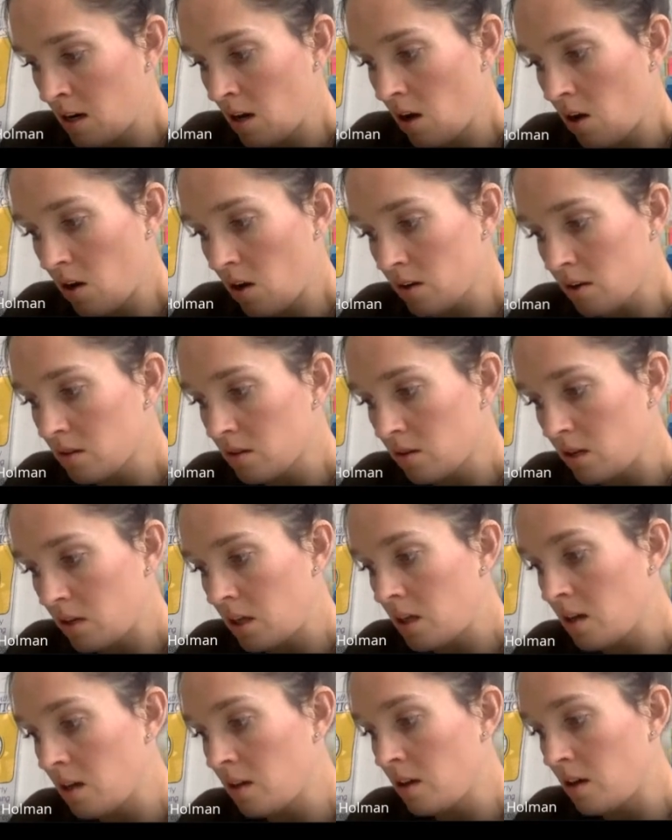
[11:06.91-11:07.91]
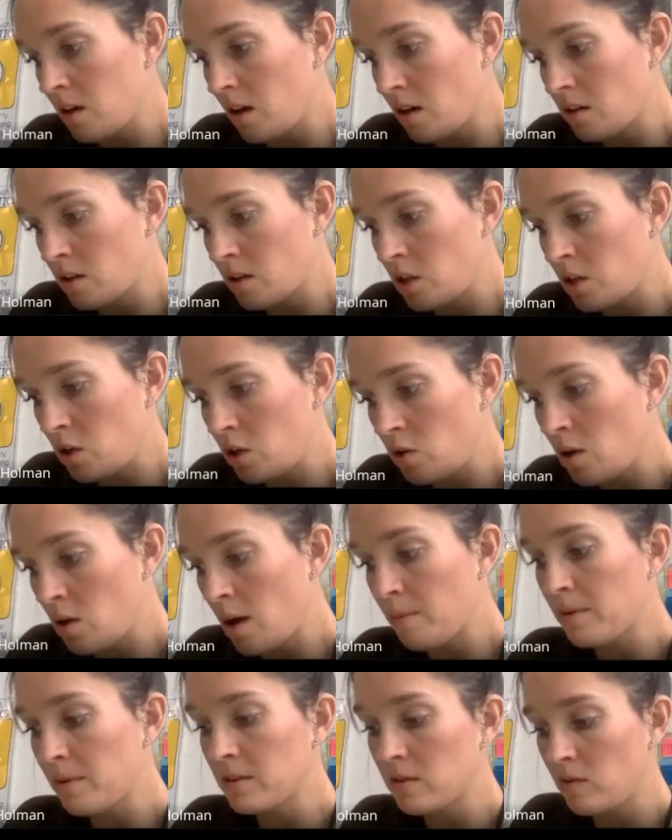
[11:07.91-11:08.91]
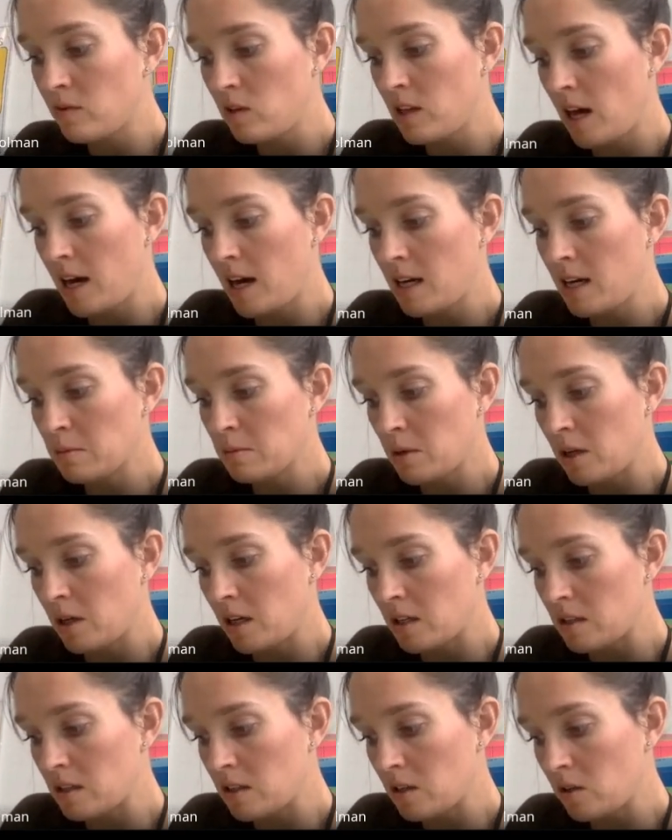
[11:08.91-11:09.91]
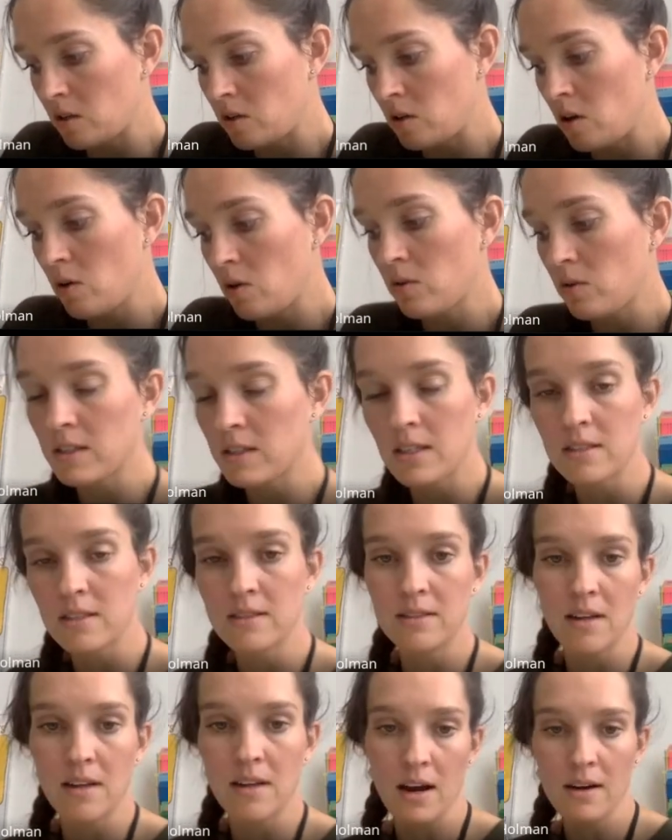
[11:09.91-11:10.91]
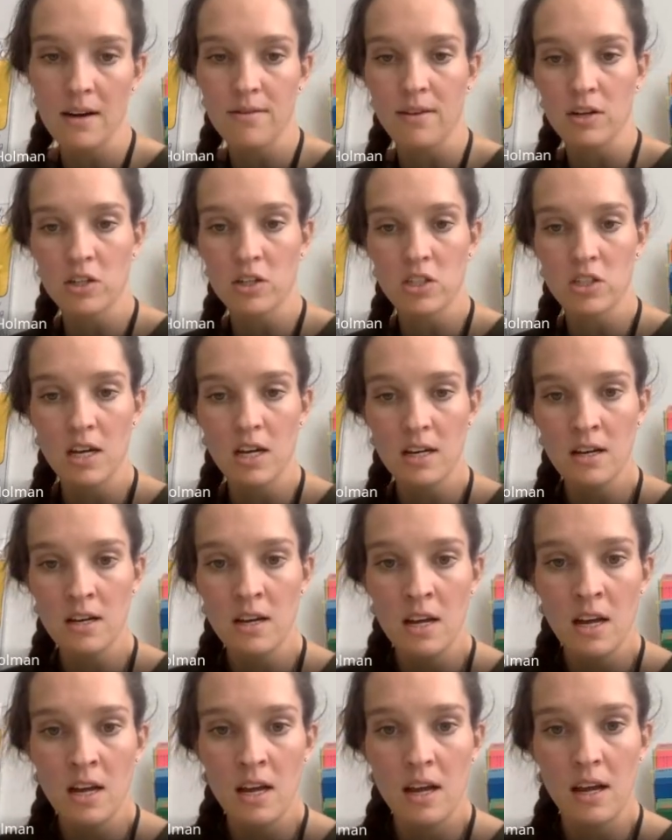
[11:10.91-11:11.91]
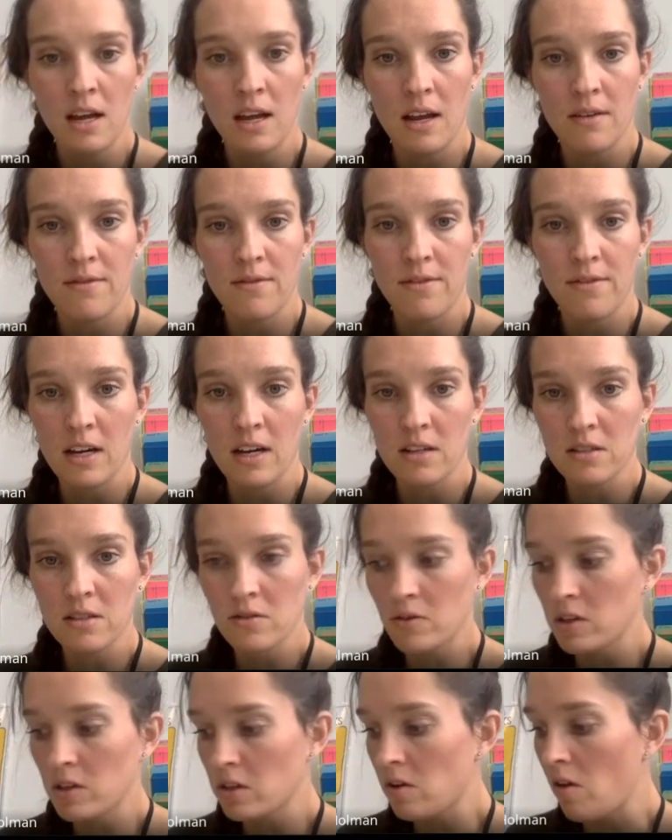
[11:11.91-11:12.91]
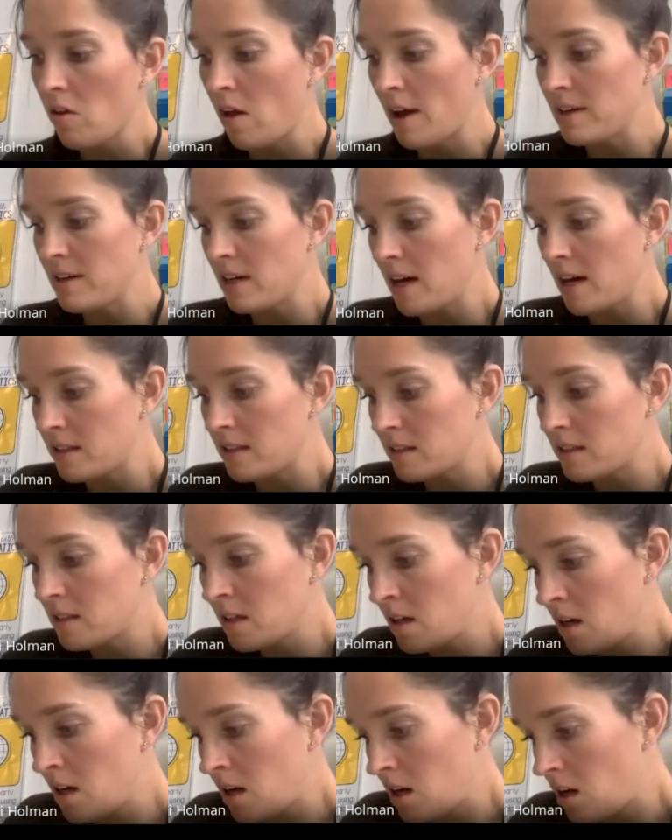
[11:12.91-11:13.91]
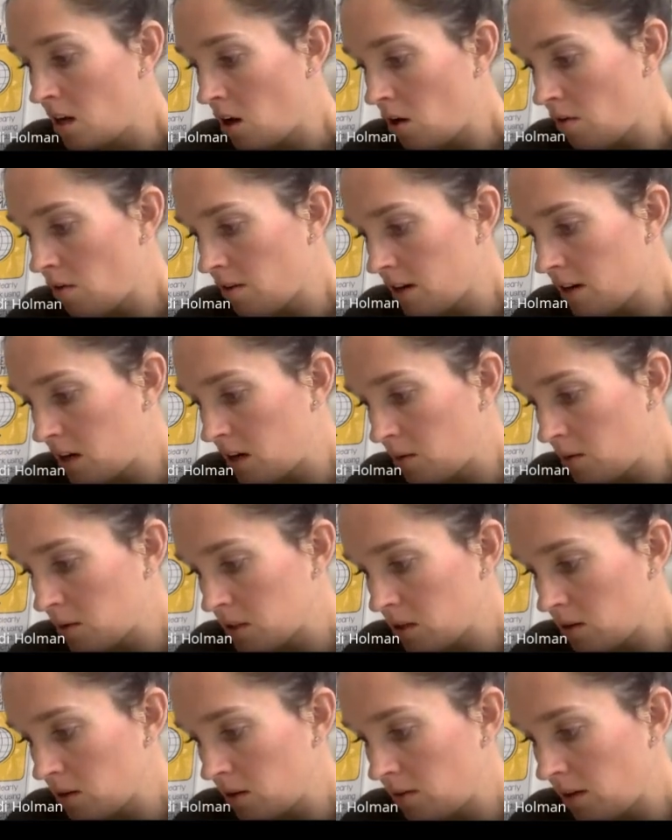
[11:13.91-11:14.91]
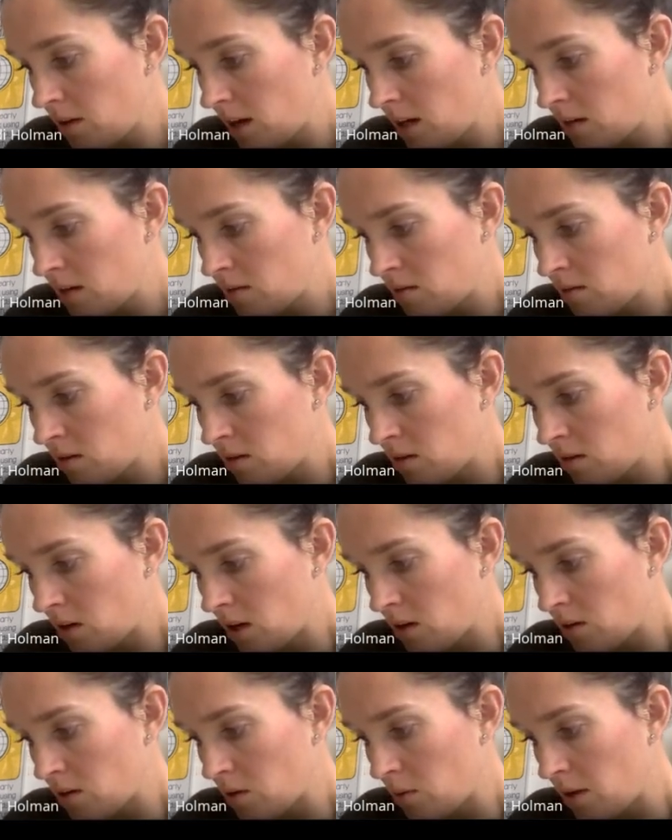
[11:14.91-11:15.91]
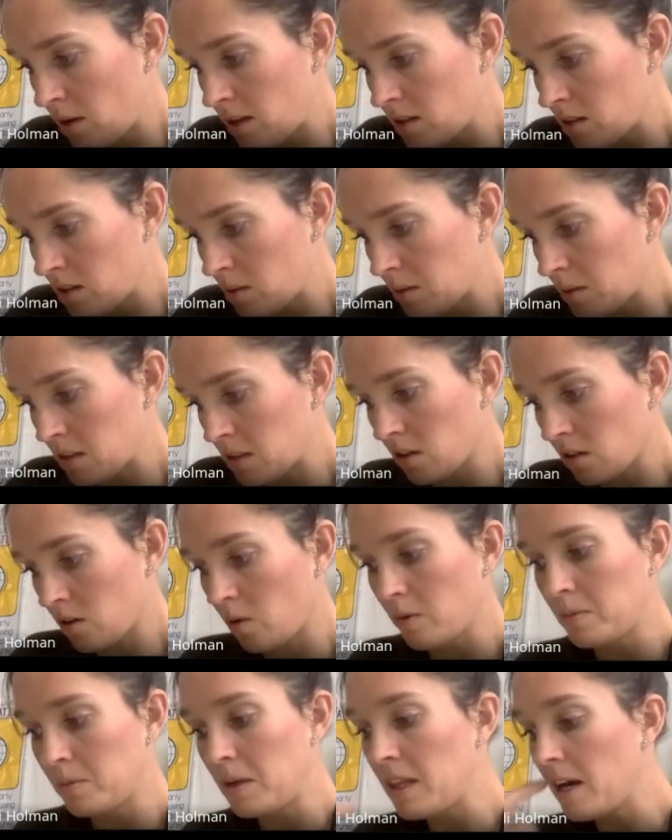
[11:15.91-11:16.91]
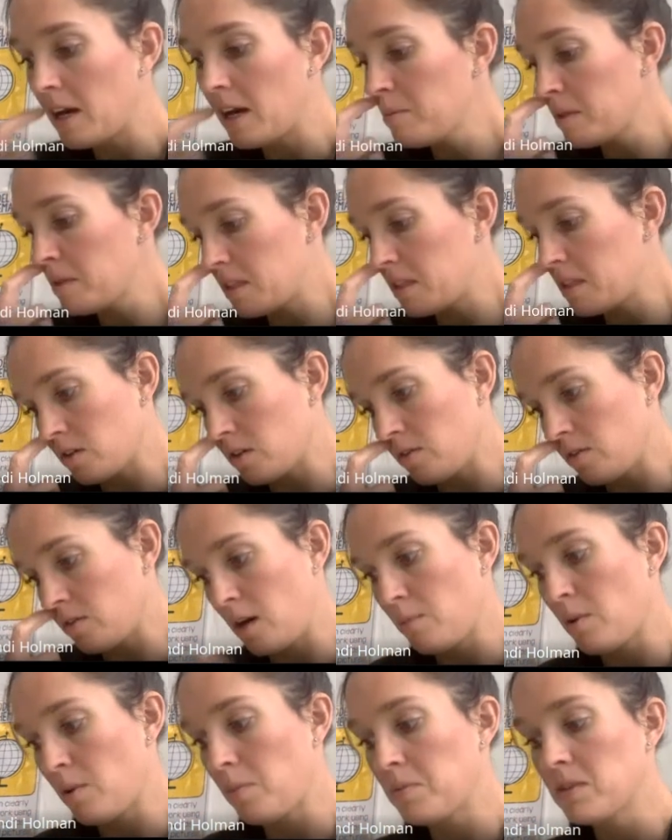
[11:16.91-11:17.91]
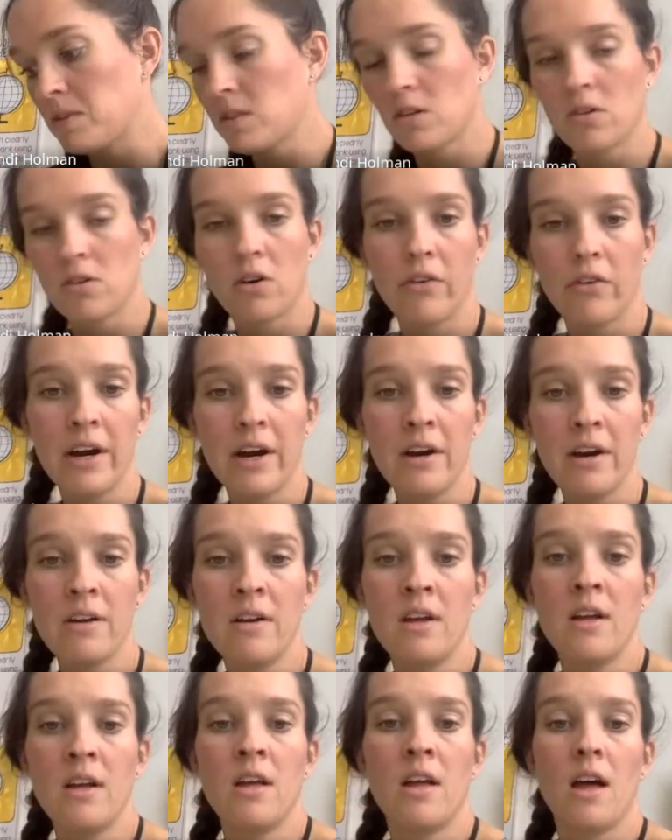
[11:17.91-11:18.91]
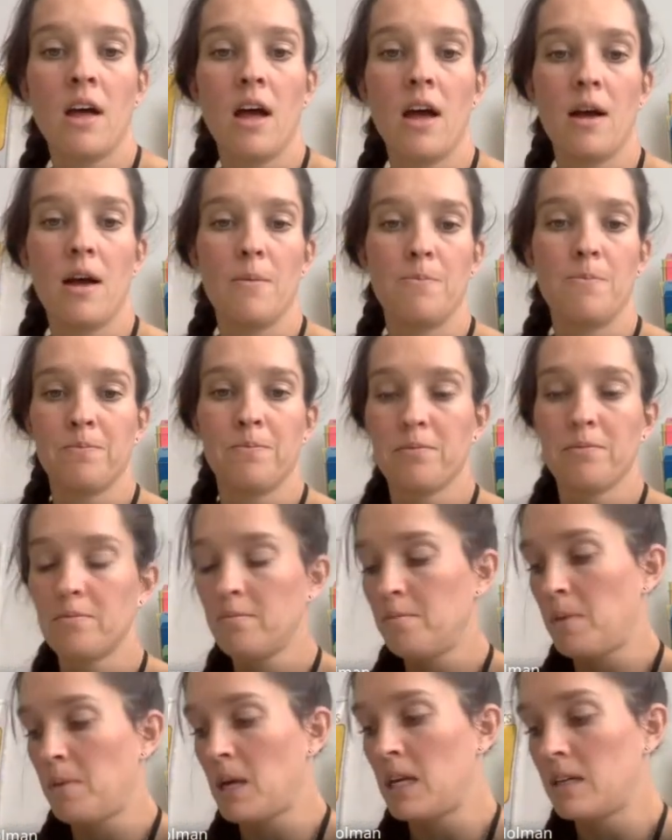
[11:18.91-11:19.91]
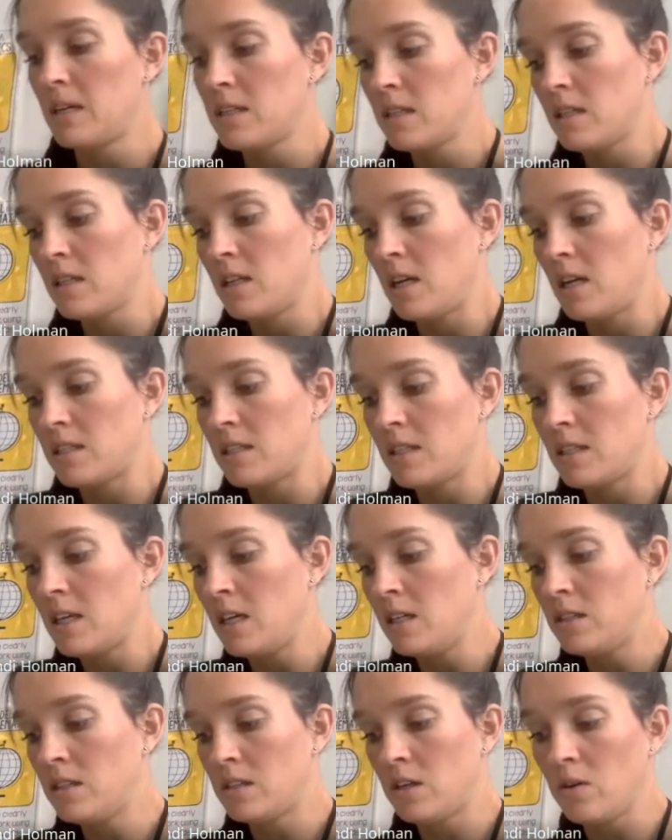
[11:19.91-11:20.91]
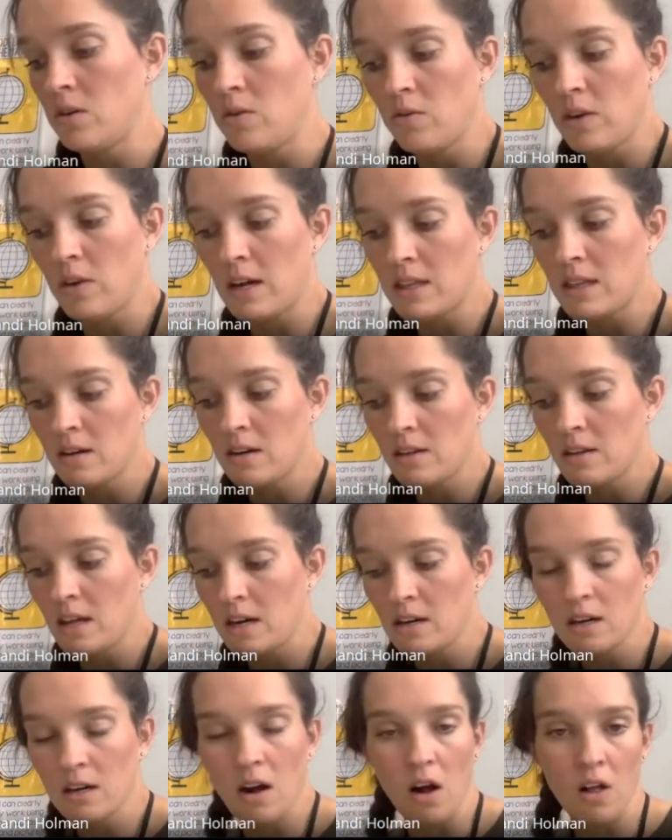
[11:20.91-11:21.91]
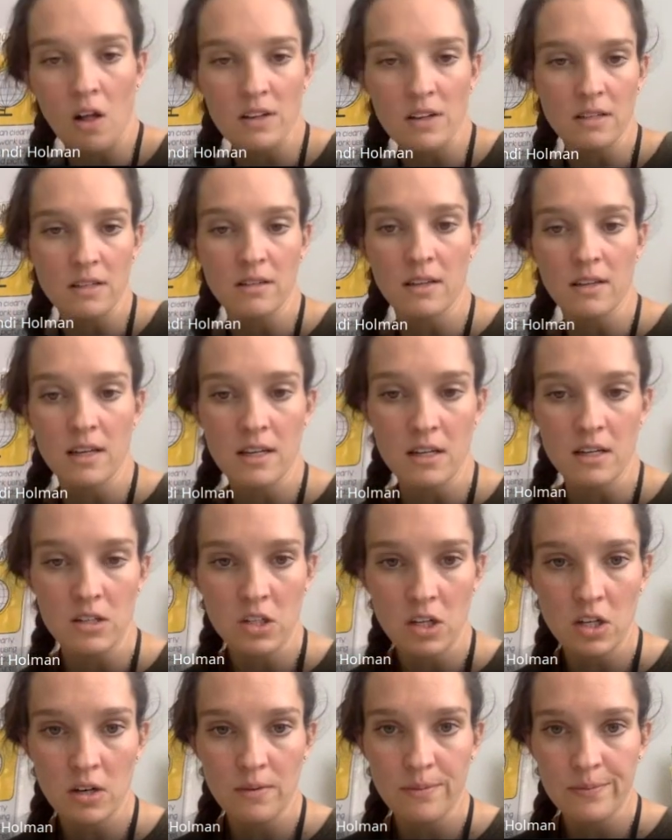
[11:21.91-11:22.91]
Also here, there are two outputs for that input. So no, this is not a function. It fails the vertical line test. Over here, we're totally fine. I don't know why this open circle would be there, but there's a random open circle there. Um, but it's these two right there that are causing the issue.